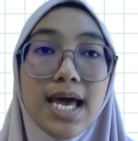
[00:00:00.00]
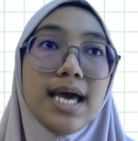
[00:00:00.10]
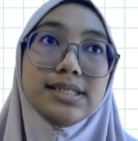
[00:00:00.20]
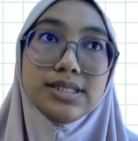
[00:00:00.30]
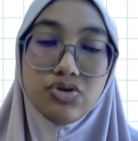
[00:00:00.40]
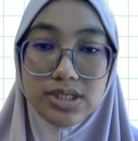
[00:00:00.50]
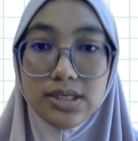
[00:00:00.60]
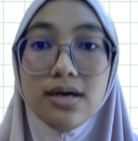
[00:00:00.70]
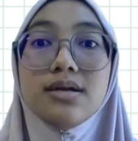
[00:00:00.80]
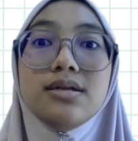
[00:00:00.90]
As the
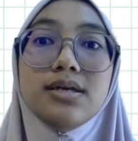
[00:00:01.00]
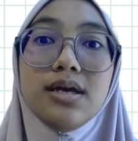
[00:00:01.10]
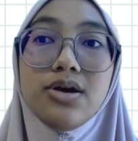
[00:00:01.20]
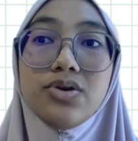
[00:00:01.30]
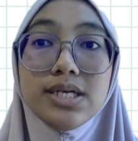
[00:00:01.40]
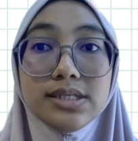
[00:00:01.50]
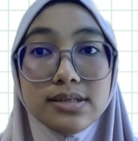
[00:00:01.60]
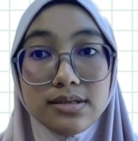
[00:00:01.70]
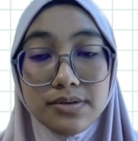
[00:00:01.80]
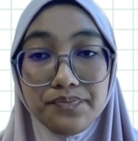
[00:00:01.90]
result, there is
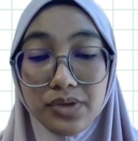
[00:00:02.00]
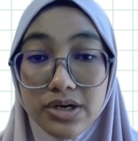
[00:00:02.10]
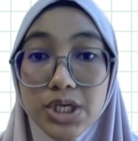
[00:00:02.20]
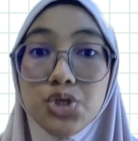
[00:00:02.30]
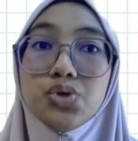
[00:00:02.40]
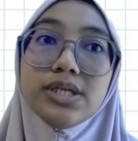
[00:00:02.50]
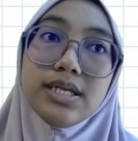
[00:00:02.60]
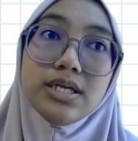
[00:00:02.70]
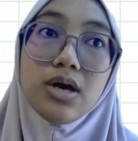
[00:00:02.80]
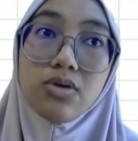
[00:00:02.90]
a reduce
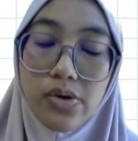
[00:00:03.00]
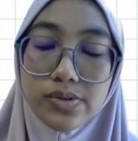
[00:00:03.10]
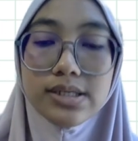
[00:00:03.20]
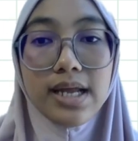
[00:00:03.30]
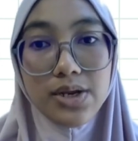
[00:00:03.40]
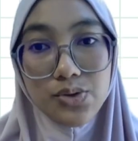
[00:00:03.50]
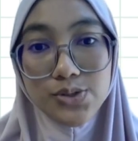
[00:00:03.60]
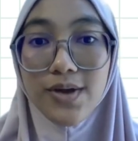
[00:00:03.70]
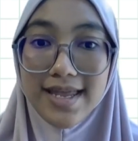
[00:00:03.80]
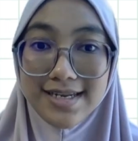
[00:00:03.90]
in the arousal and
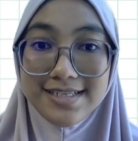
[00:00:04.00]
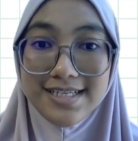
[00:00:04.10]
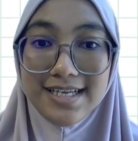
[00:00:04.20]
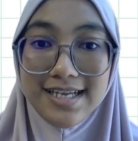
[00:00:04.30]
also energy.